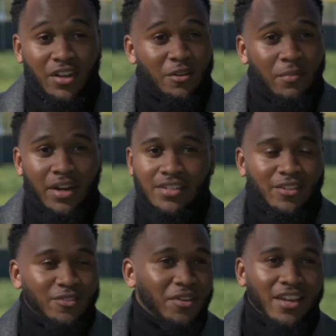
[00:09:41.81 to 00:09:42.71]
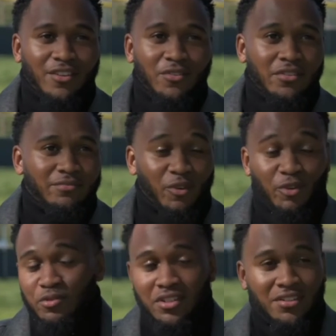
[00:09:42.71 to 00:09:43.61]
Let nobody tell you you can't do it
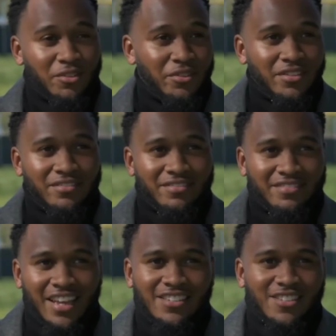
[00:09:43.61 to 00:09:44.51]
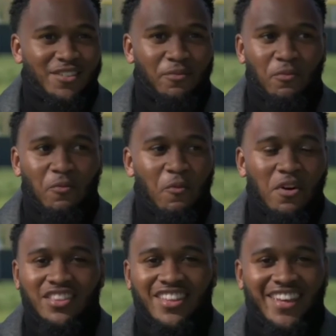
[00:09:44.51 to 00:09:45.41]
or you shouldn't do it. That's the
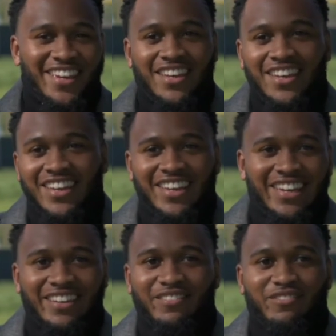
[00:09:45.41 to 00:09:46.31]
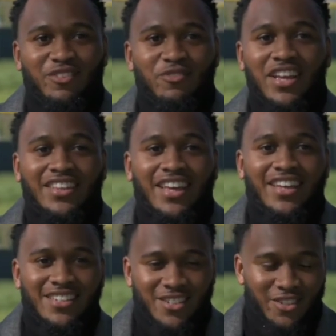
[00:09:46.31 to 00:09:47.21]
one thing. If you let
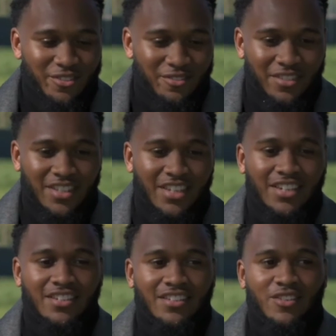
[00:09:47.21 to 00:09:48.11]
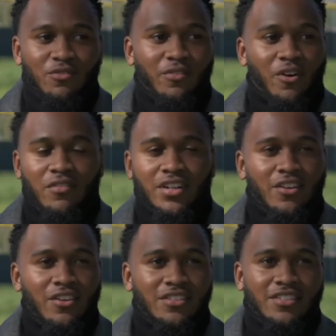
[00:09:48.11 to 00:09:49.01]
that get to you, then you've already
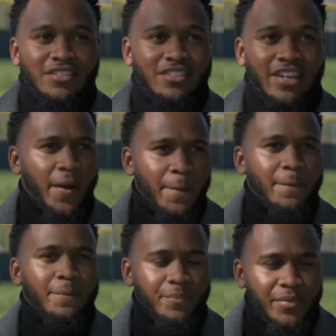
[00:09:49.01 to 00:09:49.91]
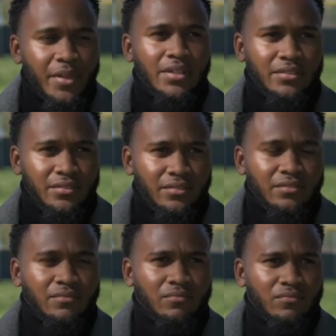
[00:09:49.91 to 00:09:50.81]
lost. Okay. All right.
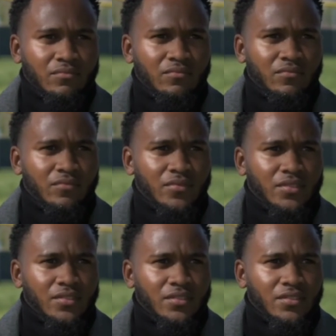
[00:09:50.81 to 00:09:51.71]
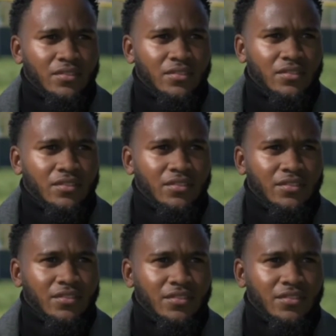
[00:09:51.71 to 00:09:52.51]
And last, uh, Instagram.